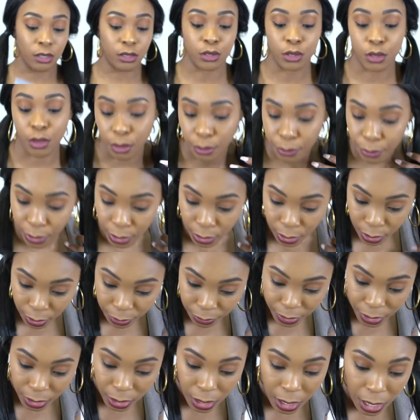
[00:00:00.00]
to the front
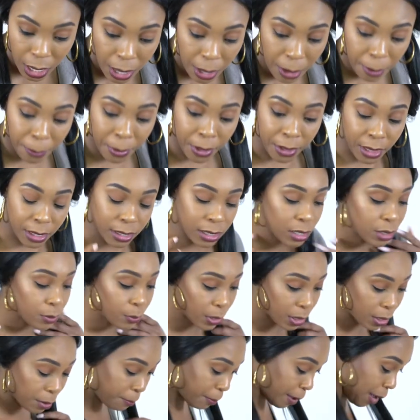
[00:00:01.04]
of it but this is
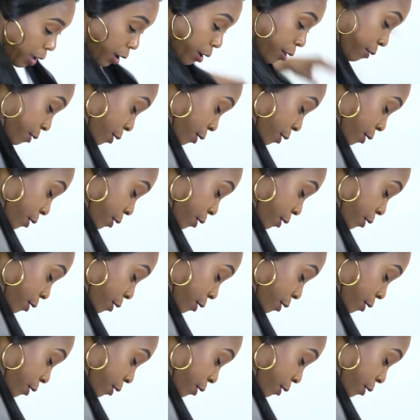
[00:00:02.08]
what the back